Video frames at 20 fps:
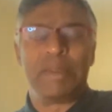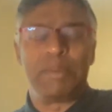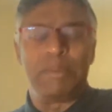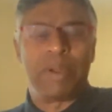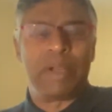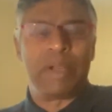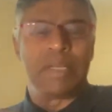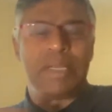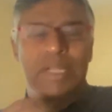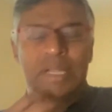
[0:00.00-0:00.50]

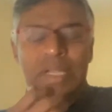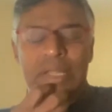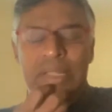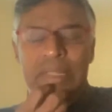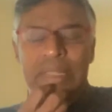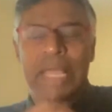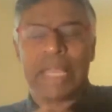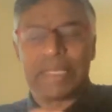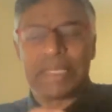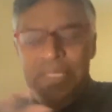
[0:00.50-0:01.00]
But
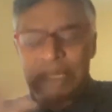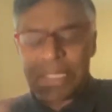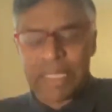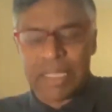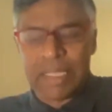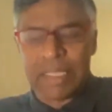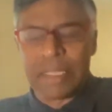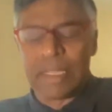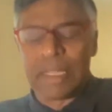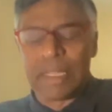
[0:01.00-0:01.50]
that's
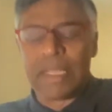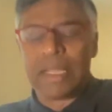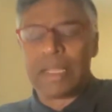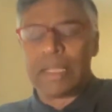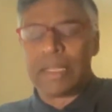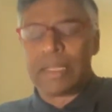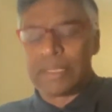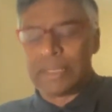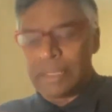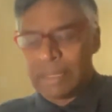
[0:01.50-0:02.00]

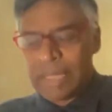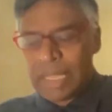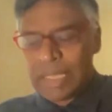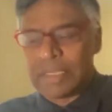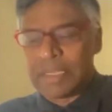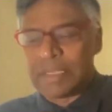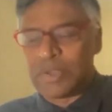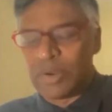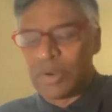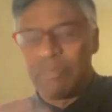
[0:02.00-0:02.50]

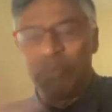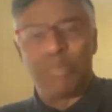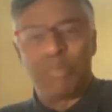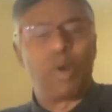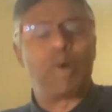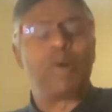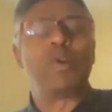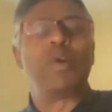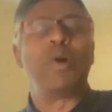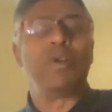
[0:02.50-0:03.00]
a sort of
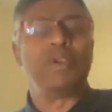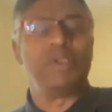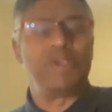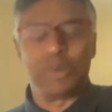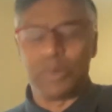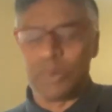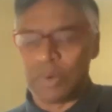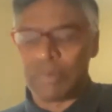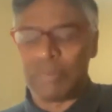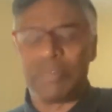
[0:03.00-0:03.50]
broad
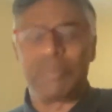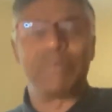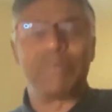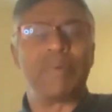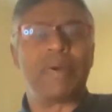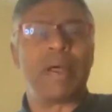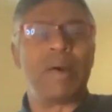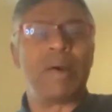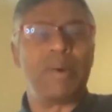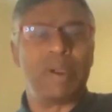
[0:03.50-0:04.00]
contour
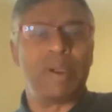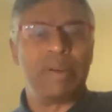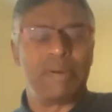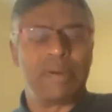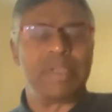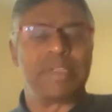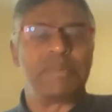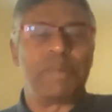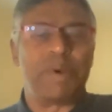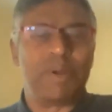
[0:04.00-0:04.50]
of how I would
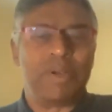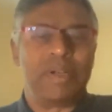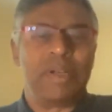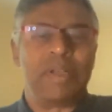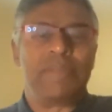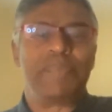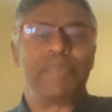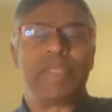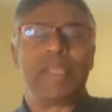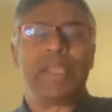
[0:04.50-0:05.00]
respond.
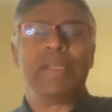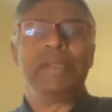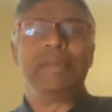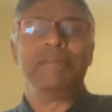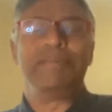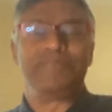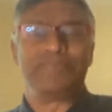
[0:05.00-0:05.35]
Yeah.